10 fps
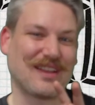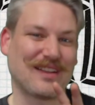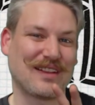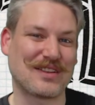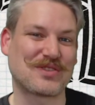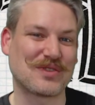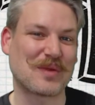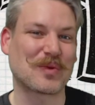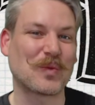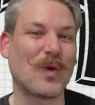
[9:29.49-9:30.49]
issue number
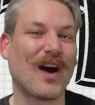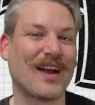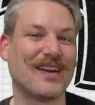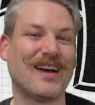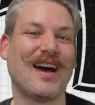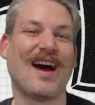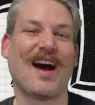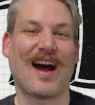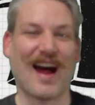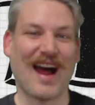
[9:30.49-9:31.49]
1,
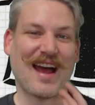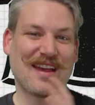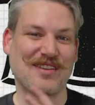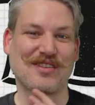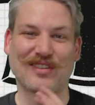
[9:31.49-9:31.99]
I